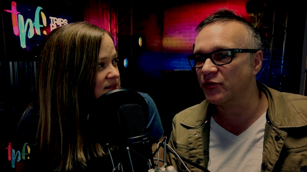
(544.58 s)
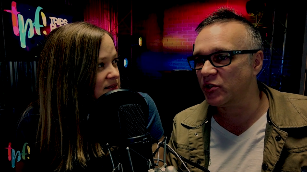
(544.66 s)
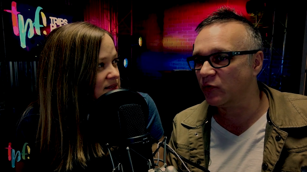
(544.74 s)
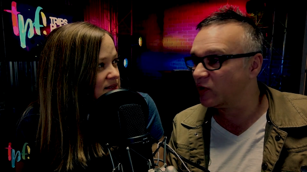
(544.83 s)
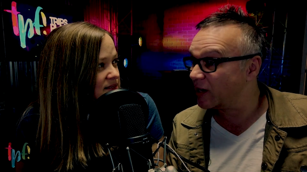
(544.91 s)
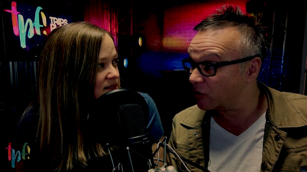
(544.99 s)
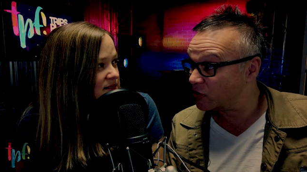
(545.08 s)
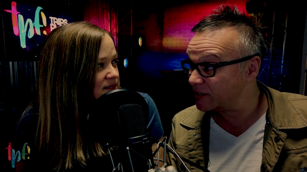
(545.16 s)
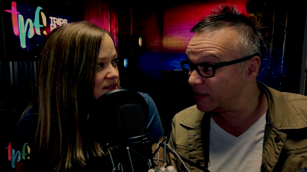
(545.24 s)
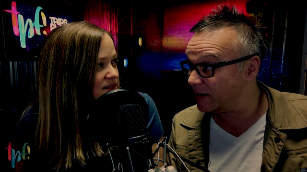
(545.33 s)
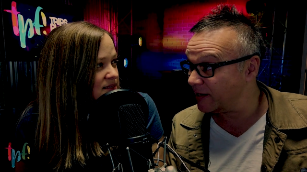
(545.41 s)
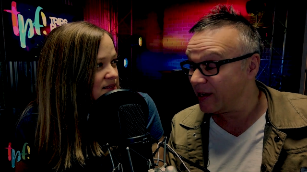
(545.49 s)
Speaker 1: of Silver Dollar
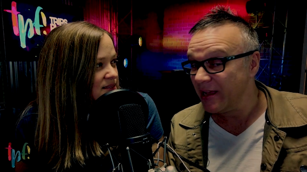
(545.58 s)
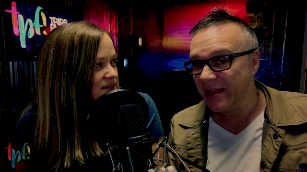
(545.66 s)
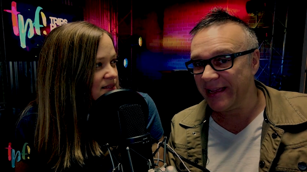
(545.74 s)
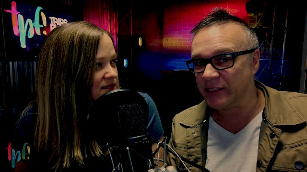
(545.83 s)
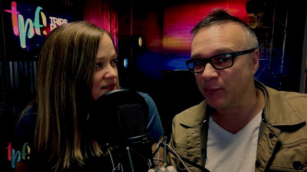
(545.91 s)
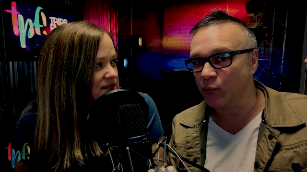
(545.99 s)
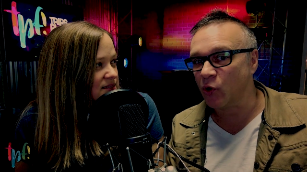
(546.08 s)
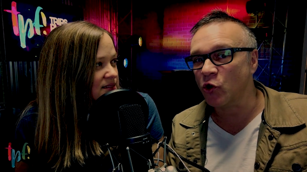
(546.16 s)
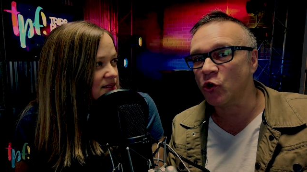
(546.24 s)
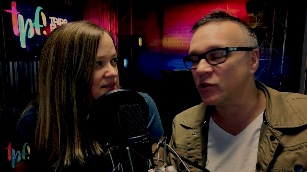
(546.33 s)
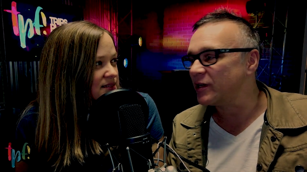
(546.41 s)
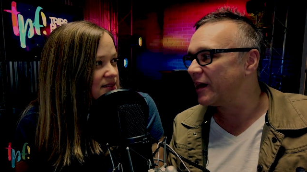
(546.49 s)
City is a
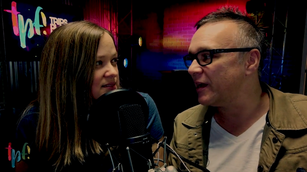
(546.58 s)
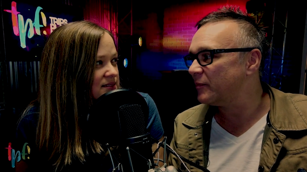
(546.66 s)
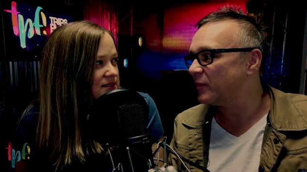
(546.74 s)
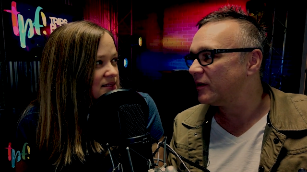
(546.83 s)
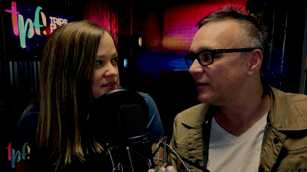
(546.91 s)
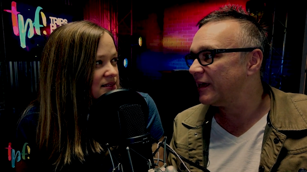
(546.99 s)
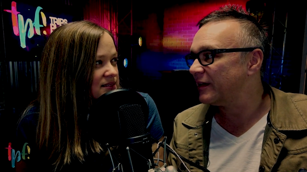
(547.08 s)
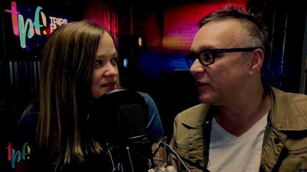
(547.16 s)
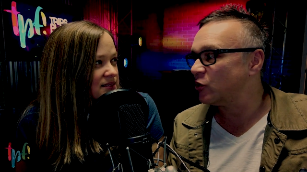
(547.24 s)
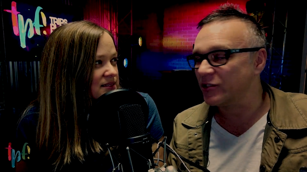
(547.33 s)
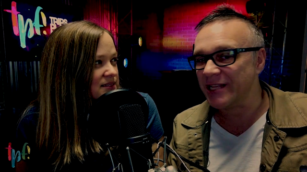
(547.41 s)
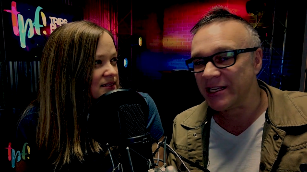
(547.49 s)
prototype that
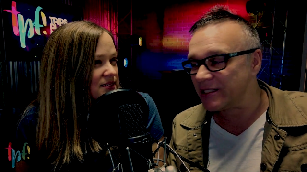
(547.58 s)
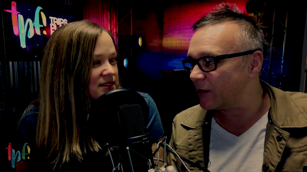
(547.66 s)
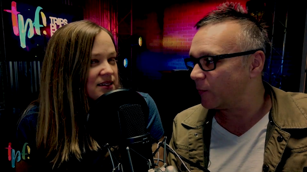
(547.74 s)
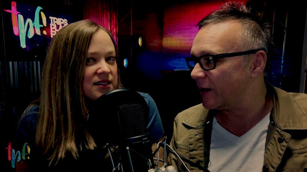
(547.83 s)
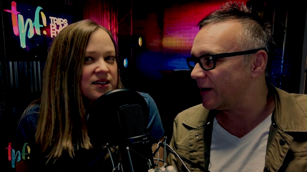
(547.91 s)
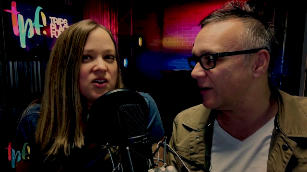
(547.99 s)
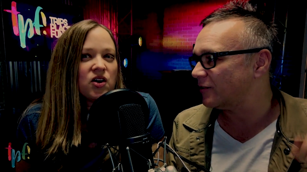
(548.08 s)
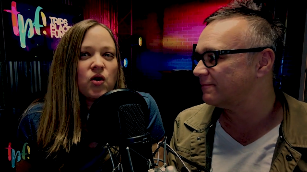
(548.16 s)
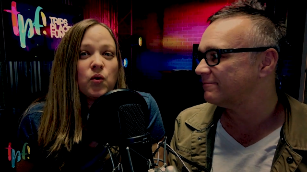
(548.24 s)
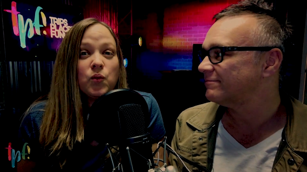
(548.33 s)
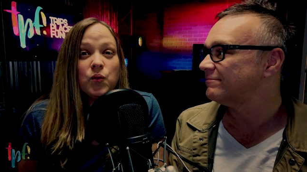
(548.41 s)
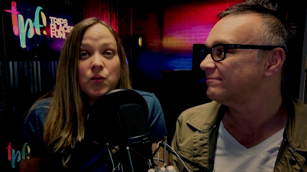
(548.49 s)
they're testing right now.
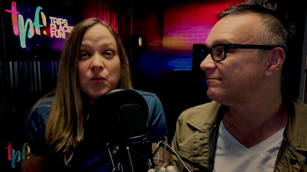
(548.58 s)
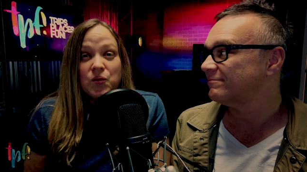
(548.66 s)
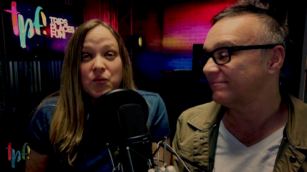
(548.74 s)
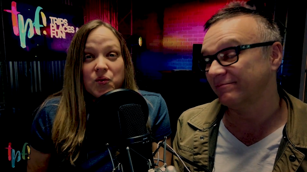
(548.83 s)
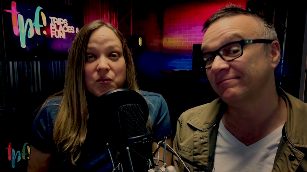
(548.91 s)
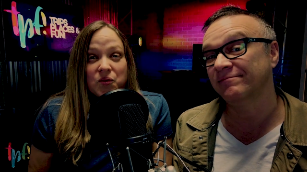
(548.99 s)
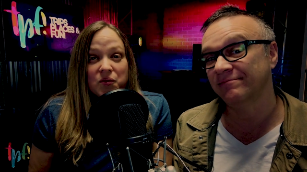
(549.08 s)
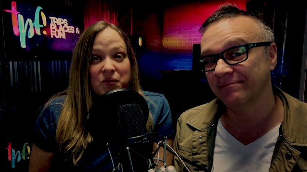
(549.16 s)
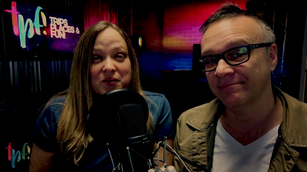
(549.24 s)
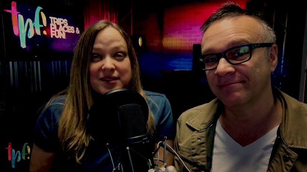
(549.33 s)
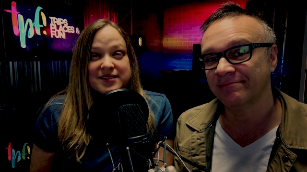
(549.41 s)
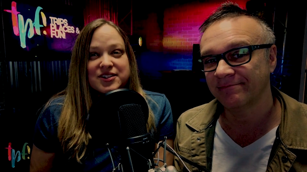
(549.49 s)

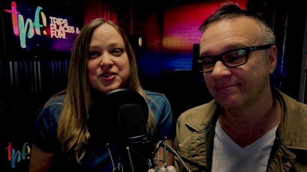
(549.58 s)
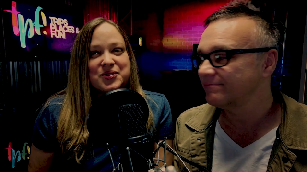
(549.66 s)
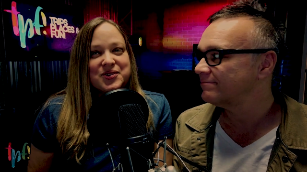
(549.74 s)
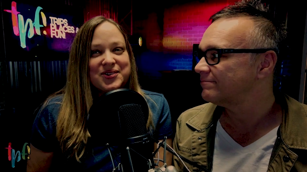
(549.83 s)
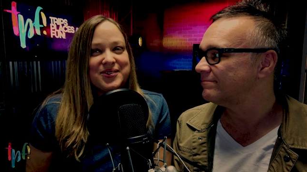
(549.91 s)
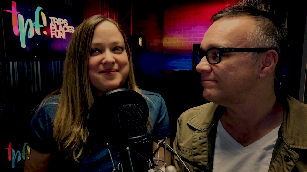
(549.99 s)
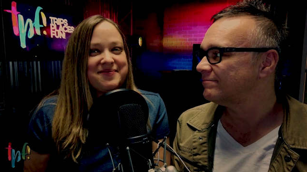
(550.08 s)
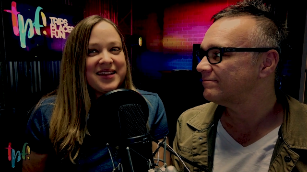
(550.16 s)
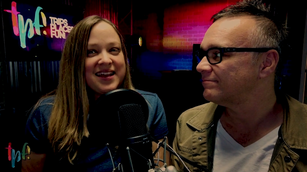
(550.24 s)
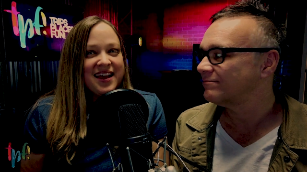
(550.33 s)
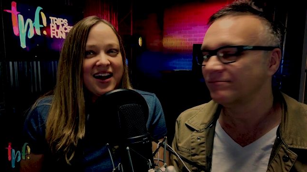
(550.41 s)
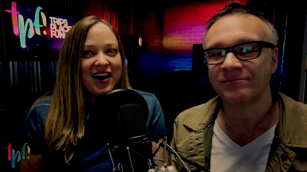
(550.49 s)
Speaker 2: Ooh, mm. cool.
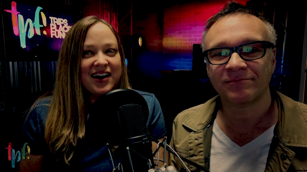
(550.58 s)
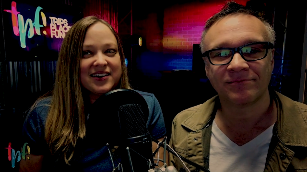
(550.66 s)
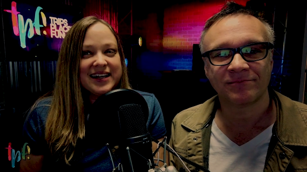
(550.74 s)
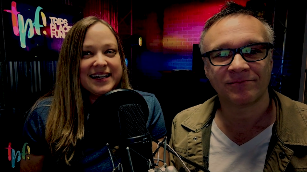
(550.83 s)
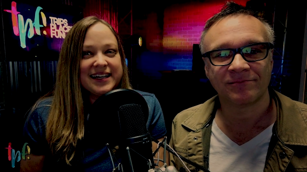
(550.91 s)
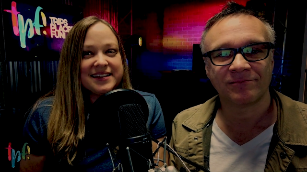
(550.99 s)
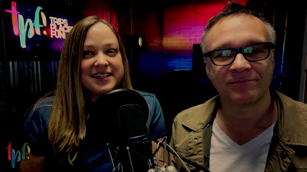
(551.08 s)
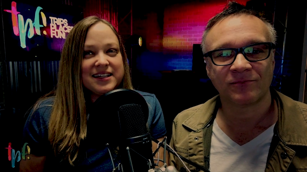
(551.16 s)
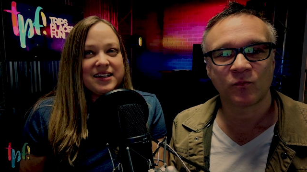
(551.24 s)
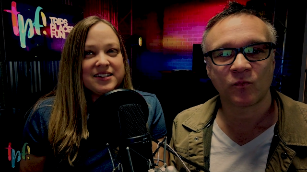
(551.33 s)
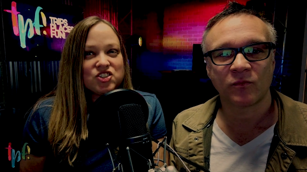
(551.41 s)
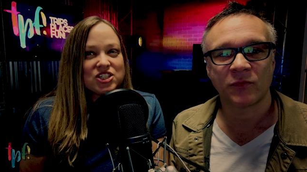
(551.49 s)
All right, and
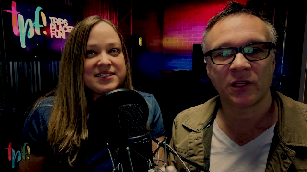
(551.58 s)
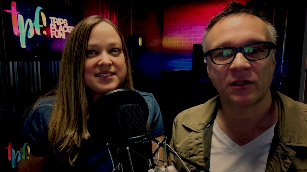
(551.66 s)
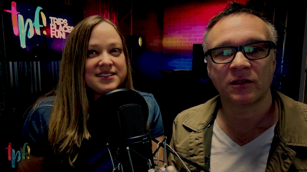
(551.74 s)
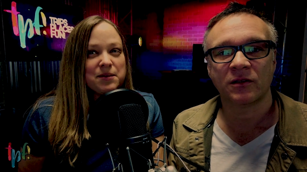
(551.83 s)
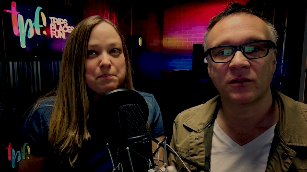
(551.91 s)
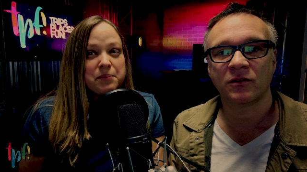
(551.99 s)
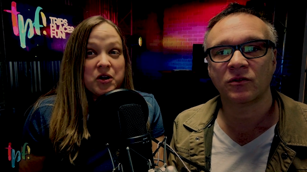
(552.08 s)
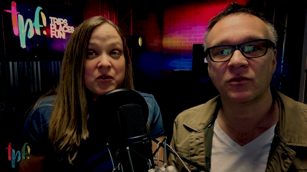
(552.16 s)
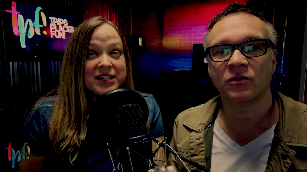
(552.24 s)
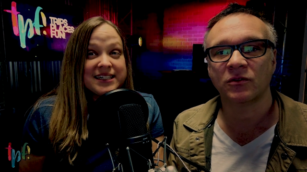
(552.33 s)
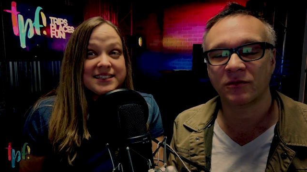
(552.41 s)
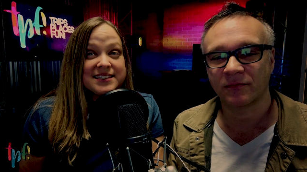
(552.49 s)
then just as a
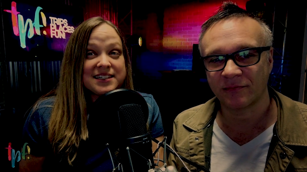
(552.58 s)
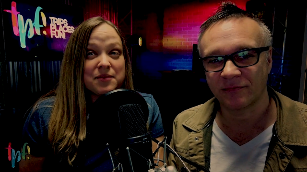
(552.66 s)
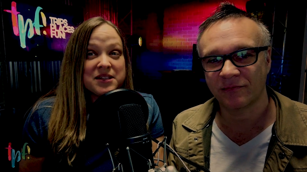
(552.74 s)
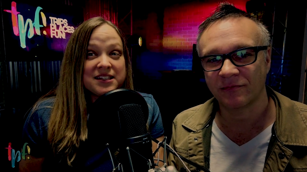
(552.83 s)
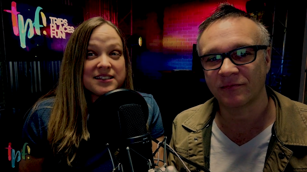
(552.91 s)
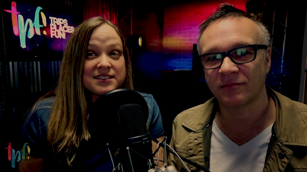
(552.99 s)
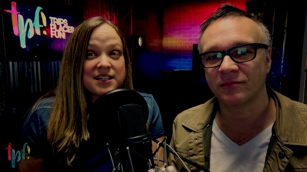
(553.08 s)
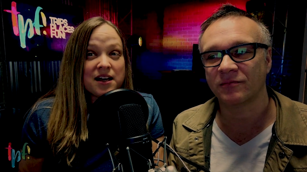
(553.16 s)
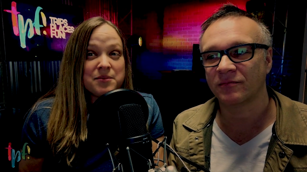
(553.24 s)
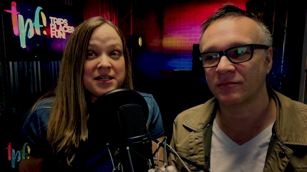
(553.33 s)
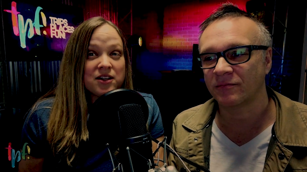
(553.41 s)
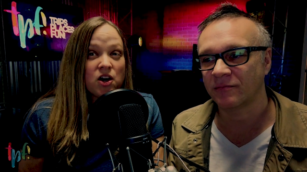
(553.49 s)
bonus, something that's
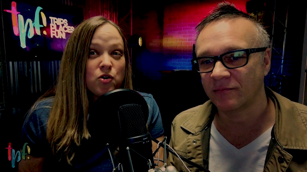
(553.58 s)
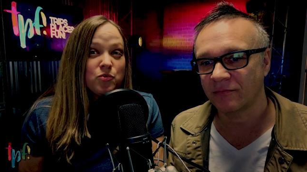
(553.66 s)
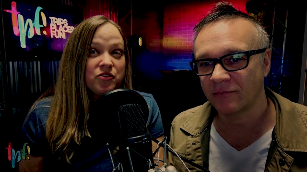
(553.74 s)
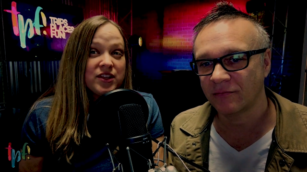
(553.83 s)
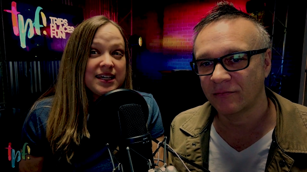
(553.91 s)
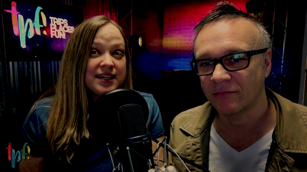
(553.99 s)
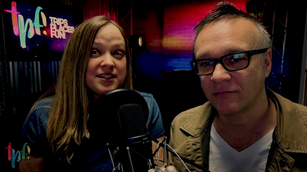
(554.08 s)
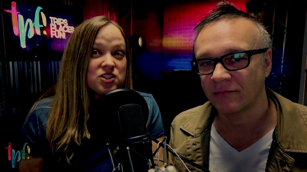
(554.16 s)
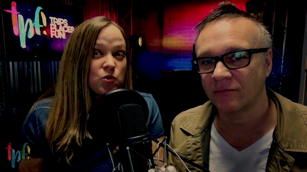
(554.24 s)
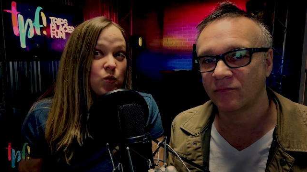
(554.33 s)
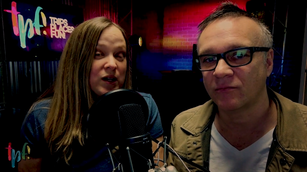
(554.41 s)
coming hopefully in